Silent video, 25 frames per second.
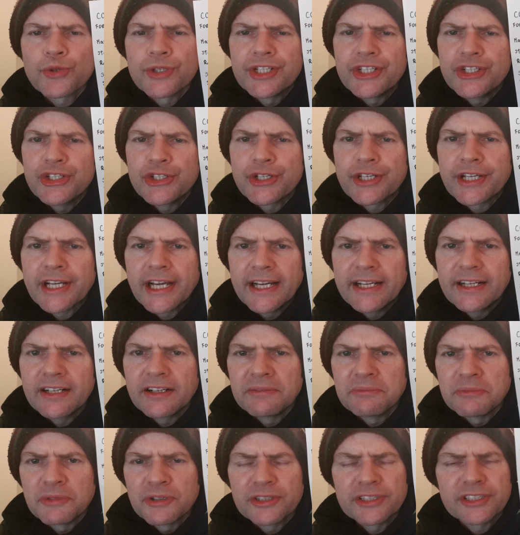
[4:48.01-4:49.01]
in the UK they
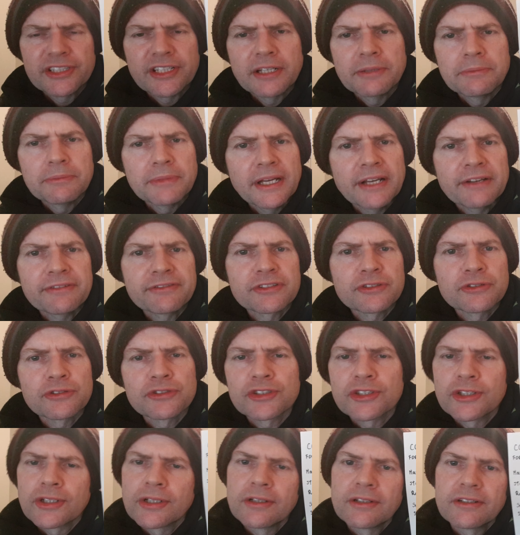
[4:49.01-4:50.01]
might say maths
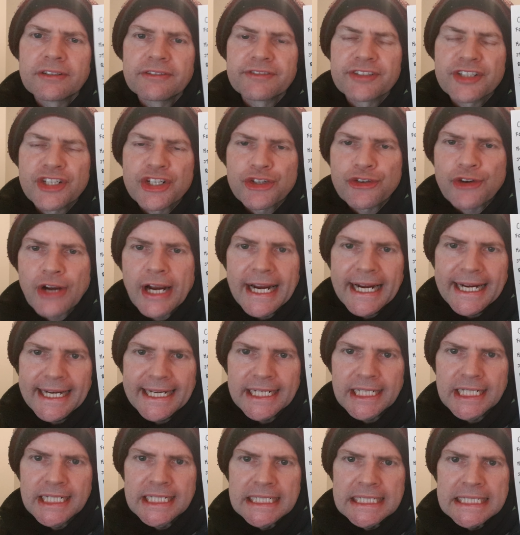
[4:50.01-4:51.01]
because a lot of Australian